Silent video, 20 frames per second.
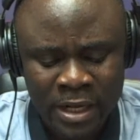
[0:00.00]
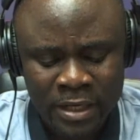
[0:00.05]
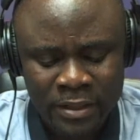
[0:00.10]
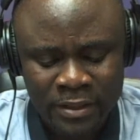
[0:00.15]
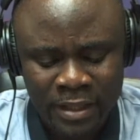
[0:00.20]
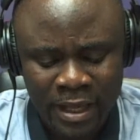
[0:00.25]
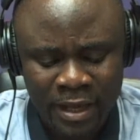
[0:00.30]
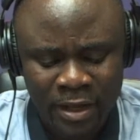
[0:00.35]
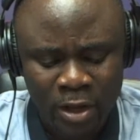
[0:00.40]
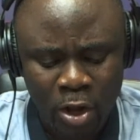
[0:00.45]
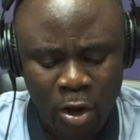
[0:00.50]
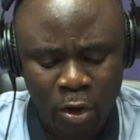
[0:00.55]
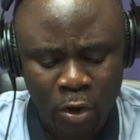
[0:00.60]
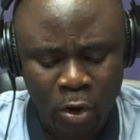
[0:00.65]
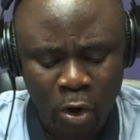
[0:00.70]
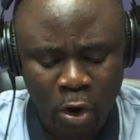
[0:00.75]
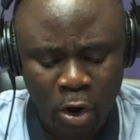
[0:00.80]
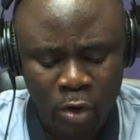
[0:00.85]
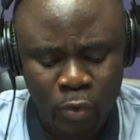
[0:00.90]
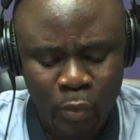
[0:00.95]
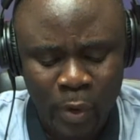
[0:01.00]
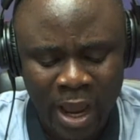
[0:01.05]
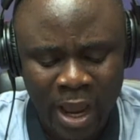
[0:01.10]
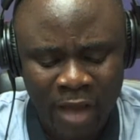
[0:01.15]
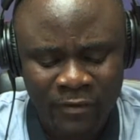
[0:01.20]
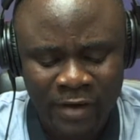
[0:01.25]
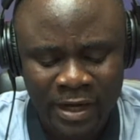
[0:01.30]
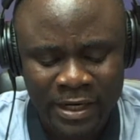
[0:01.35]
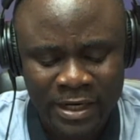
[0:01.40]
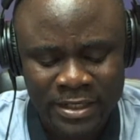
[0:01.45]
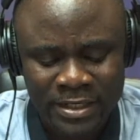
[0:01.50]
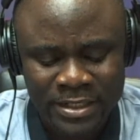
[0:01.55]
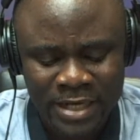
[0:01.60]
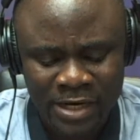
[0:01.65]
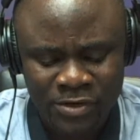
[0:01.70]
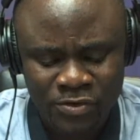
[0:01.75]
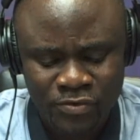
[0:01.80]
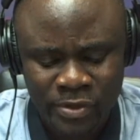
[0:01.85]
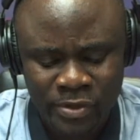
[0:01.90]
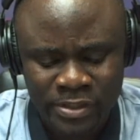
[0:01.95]
Thank God we have an
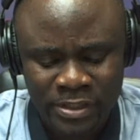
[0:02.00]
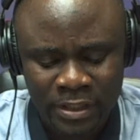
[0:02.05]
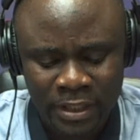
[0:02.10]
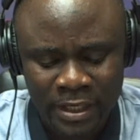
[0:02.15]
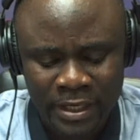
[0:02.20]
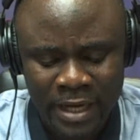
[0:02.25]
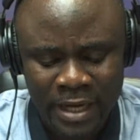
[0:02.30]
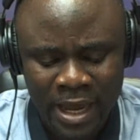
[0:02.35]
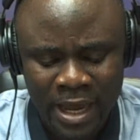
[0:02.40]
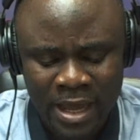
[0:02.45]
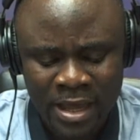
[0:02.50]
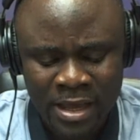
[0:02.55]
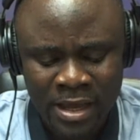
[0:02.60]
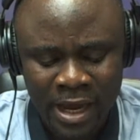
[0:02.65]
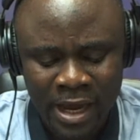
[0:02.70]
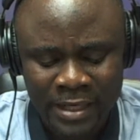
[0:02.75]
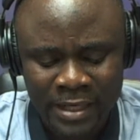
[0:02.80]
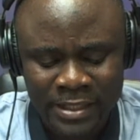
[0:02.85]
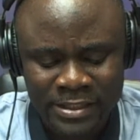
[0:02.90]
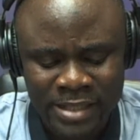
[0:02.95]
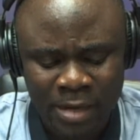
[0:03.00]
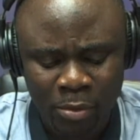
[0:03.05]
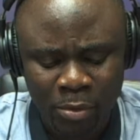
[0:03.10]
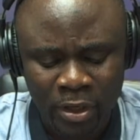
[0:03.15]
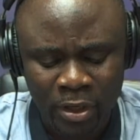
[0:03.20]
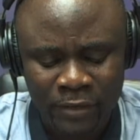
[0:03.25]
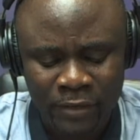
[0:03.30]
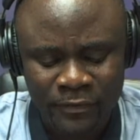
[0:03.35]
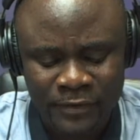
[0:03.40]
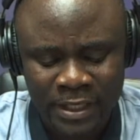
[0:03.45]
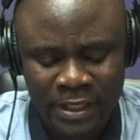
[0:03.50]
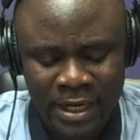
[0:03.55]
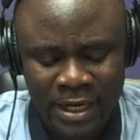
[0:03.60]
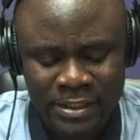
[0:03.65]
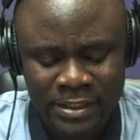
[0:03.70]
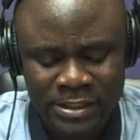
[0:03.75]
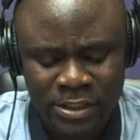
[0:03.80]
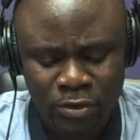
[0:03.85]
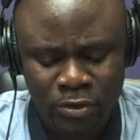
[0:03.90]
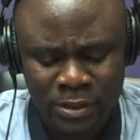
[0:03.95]
industrious leader and his able
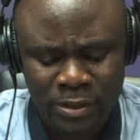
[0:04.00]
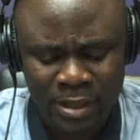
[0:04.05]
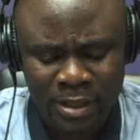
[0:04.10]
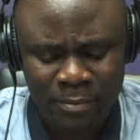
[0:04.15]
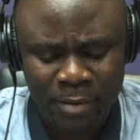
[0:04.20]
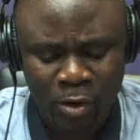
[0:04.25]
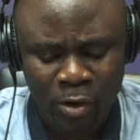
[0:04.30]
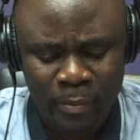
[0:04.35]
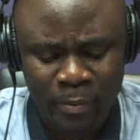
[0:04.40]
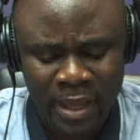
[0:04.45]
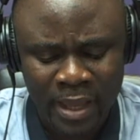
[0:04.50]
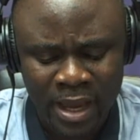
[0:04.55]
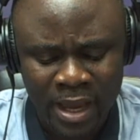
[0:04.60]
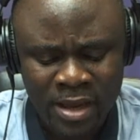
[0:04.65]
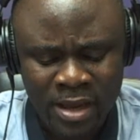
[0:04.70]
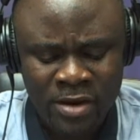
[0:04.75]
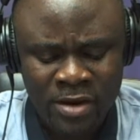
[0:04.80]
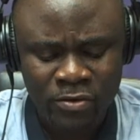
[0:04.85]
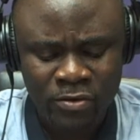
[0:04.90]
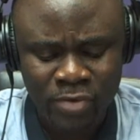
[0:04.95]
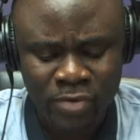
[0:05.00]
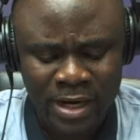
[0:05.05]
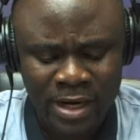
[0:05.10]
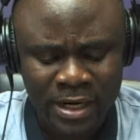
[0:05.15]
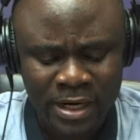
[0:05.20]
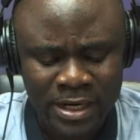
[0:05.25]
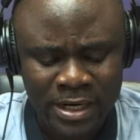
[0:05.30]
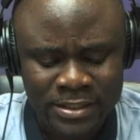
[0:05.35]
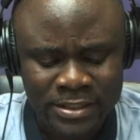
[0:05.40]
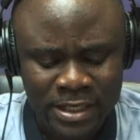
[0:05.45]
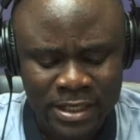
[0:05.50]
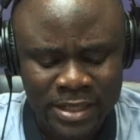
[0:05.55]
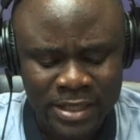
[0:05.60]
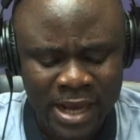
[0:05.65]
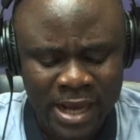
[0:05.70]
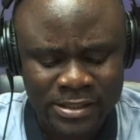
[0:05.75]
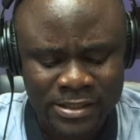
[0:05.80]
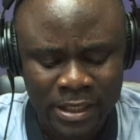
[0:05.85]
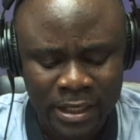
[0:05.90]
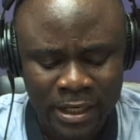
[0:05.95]
Lieutenant Dr. Baumia running the state
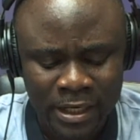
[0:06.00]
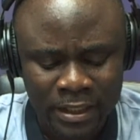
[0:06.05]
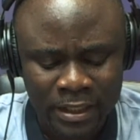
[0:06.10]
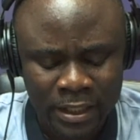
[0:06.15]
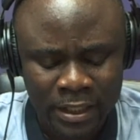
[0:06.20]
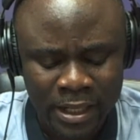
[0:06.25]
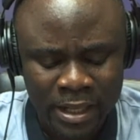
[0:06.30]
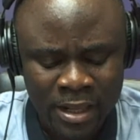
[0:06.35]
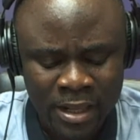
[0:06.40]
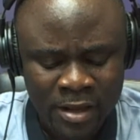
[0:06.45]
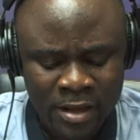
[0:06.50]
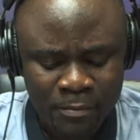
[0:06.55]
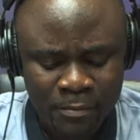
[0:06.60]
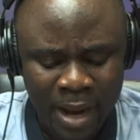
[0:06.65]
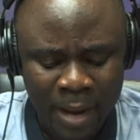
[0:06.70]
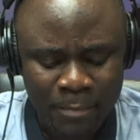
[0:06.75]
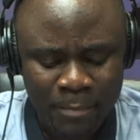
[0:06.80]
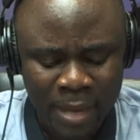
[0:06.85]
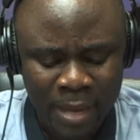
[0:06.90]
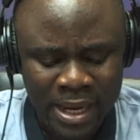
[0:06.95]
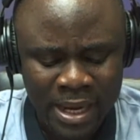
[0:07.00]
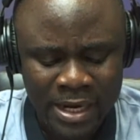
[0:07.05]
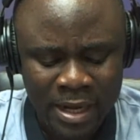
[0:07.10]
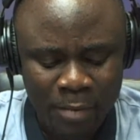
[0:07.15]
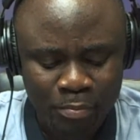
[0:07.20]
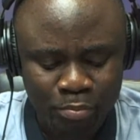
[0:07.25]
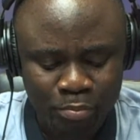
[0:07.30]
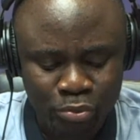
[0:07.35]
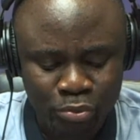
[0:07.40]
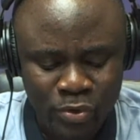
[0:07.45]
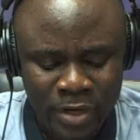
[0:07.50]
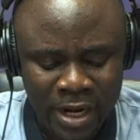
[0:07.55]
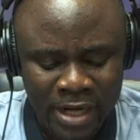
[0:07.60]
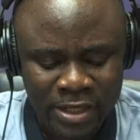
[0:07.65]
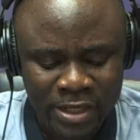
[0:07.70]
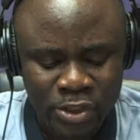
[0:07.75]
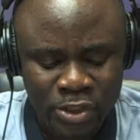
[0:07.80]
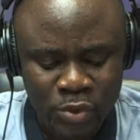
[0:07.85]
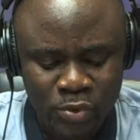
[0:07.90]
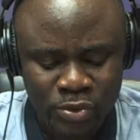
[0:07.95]
excellently by making a
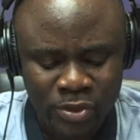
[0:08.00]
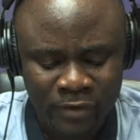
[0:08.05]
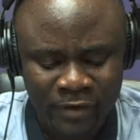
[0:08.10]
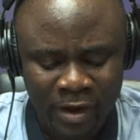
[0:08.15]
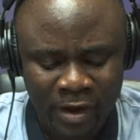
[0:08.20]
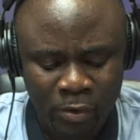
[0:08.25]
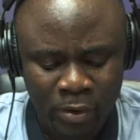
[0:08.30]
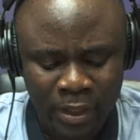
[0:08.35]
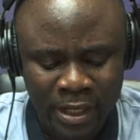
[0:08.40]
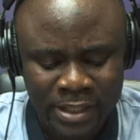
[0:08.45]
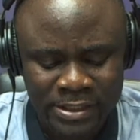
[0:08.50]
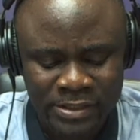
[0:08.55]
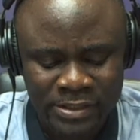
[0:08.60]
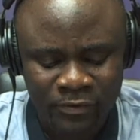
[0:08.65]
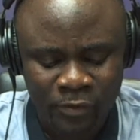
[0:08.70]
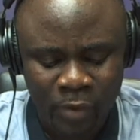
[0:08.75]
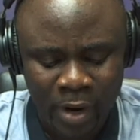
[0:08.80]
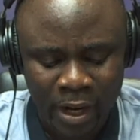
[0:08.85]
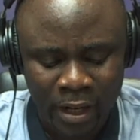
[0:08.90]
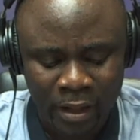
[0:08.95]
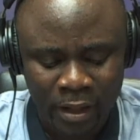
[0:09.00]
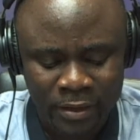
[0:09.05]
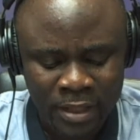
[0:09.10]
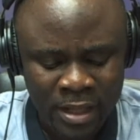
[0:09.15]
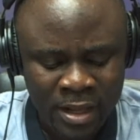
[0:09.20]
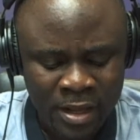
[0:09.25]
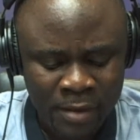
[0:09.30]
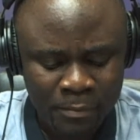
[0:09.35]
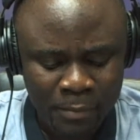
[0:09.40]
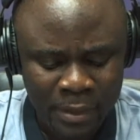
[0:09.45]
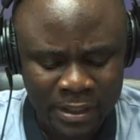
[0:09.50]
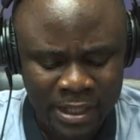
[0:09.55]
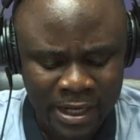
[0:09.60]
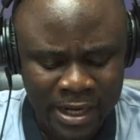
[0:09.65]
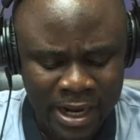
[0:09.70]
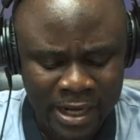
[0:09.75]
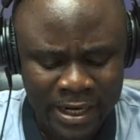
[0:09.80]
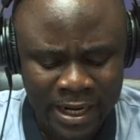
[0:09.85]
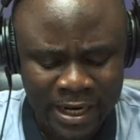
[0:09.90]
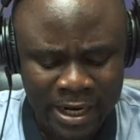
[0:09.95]
prudent use of our collective wealth. Mother
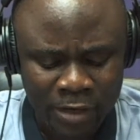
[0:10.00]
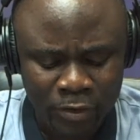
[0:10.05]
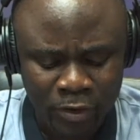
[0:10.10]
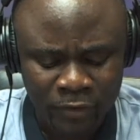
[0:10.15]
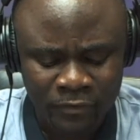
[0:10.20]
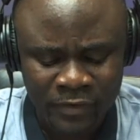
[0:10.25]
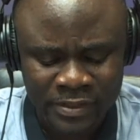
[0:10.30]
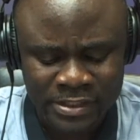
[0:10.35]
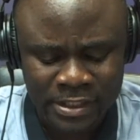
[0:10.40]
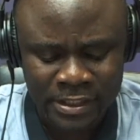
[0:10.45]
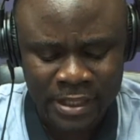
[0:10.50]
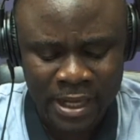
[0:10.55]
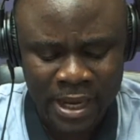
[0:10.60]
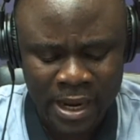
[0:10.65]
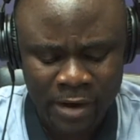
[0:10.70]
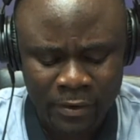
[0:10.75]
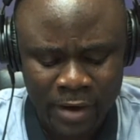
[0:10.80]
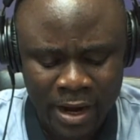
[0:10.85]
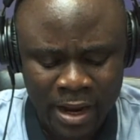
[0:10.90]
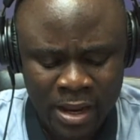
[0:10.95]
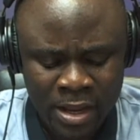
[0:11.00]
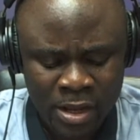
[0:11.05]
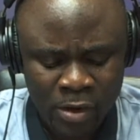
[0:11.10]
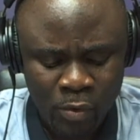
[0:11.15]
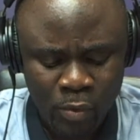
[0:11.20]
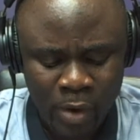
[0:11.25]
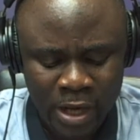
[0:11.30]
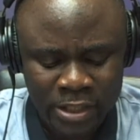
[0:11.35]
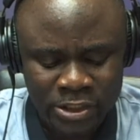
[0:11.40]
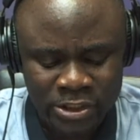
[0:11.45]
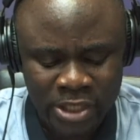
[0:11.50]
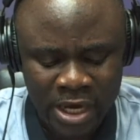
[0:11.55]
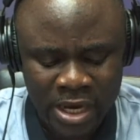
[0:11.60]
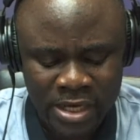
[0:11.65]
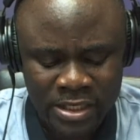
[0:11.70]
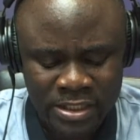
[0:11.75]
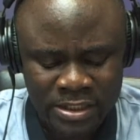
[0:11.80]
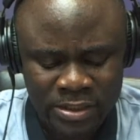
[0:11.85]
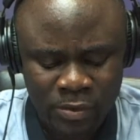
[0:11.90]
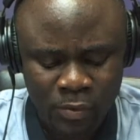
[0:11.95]
Ghana cannot visit the era where
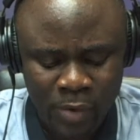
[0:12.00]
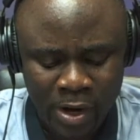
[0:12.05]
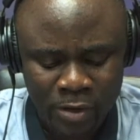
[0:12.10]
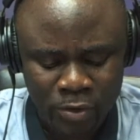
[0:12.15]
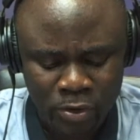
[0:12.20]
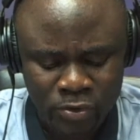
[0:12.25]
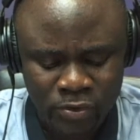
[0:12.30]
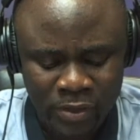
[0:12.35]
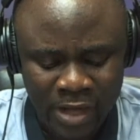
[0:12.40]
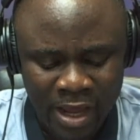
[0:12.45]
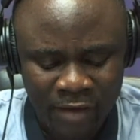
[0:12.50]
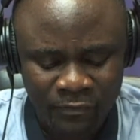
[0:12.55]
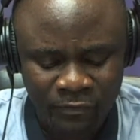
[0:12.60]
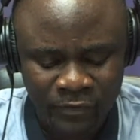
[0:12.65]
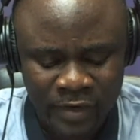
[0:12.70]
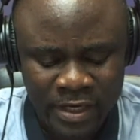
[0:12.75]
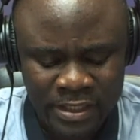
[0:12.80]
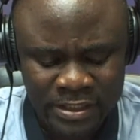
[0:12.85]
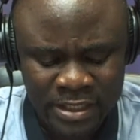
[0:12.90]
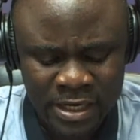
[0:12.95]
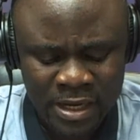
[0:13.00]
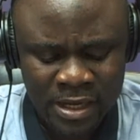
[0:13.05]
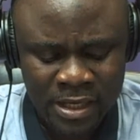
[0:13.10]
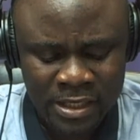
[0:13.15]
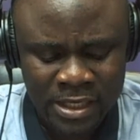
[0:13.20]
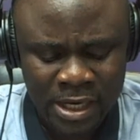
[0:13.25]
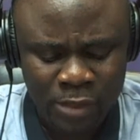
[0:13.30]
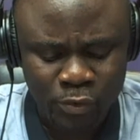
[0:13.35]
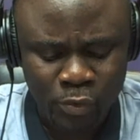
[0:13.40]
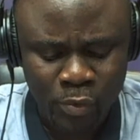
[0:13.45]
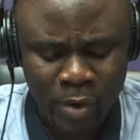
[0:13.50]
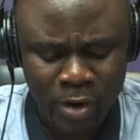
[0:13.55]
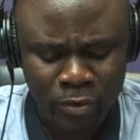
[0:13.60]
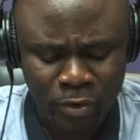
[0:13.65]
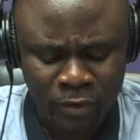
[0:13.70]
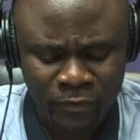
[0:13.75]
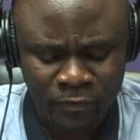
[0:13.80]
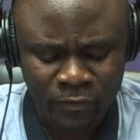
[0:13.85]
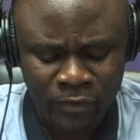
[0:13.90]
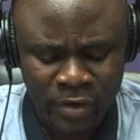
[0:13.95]
chains were not on our feet, yet we were
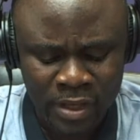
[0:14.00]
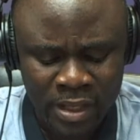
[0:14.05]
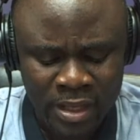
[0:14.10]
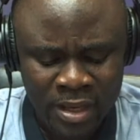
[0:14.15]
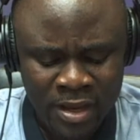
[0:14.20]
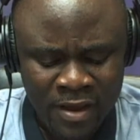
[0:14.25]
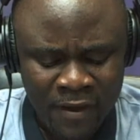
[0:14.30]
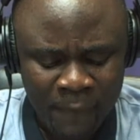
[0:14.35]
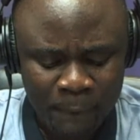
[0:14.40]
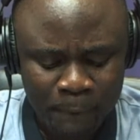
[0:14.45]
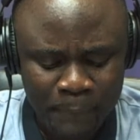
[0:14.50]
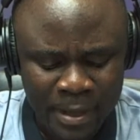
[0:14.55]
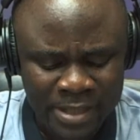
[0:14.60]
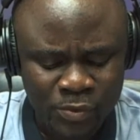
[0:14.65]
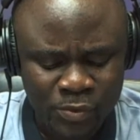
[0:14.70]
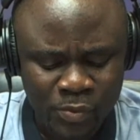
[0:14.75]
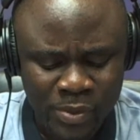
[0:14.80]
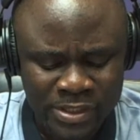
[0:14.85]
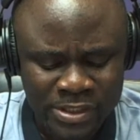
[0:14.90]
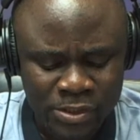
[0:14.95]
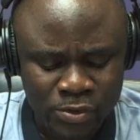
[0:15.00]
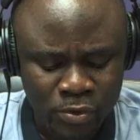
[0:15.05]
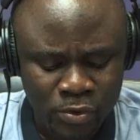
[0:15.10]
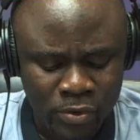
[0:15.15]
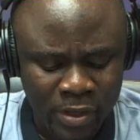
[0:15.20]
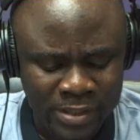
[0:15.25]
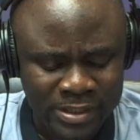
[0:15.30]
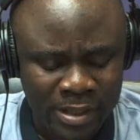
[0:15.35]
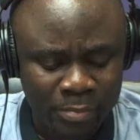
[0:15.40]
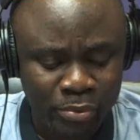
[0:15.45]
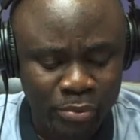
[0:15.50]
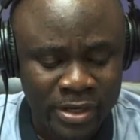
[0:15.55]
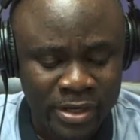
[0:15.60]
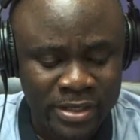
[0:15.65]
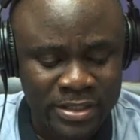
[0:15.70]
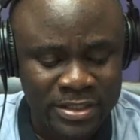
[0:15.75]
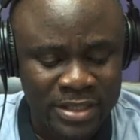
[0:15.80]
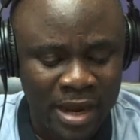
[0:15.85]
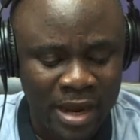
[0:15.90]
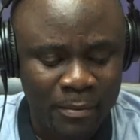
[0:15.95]
not free. Best wishes to Dr. You
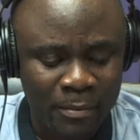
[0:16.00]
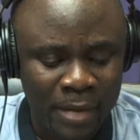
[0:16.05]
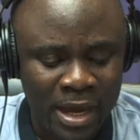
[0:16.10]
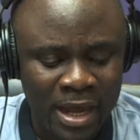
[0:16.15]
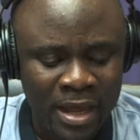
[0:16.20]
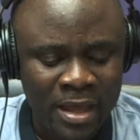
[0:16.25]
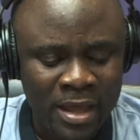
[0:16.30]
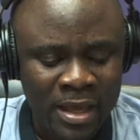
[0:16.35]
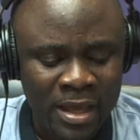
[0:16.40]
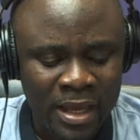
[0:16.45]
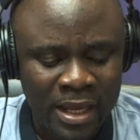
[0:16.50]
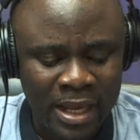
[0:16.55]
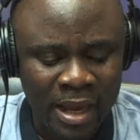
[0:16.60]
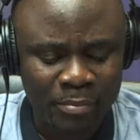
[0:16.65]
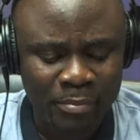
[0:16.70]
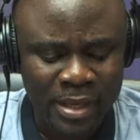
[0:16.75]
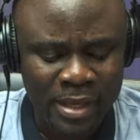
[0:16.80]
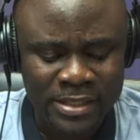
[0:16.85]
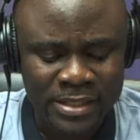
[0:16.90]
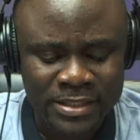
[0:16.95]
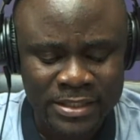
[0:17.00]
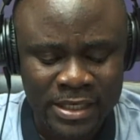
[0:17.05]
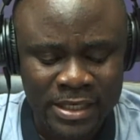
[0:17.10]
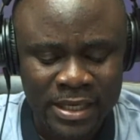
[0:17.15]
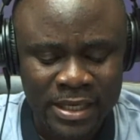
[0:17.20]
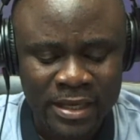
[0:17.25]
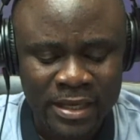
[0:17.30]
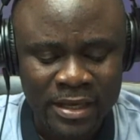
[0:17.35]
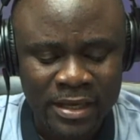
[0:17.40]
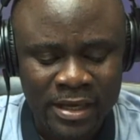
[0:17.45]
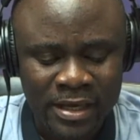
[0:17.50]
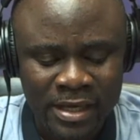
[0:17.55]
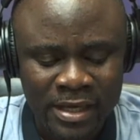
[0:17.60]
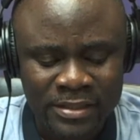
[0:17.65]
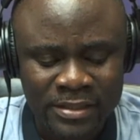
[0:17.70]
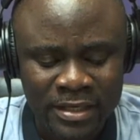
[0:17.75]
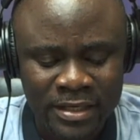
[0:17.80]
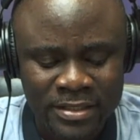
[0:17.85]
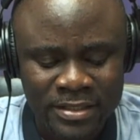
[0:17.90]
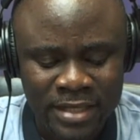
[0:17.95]
Prince Amma. Abiesi
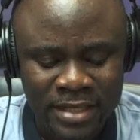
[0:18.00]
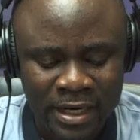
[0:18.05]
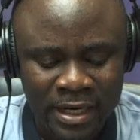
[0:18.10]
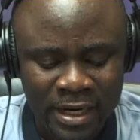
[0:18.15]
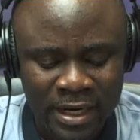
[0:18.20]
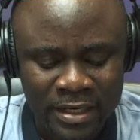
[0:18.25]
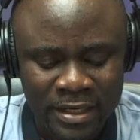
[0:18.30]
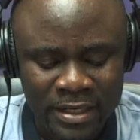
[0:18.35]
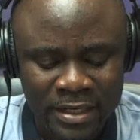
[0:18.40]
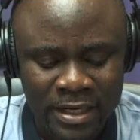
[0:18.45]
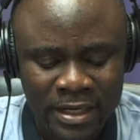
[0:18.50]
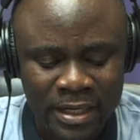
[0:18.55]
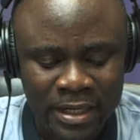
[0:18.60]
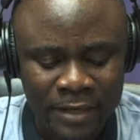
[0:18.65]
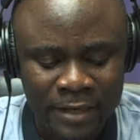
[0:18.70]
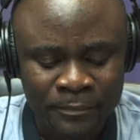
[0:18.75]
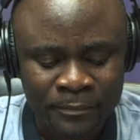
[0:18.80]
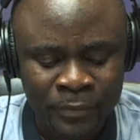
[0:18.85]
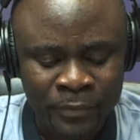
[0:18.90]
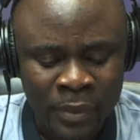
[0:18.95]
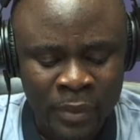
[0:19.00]
is in 2nd D.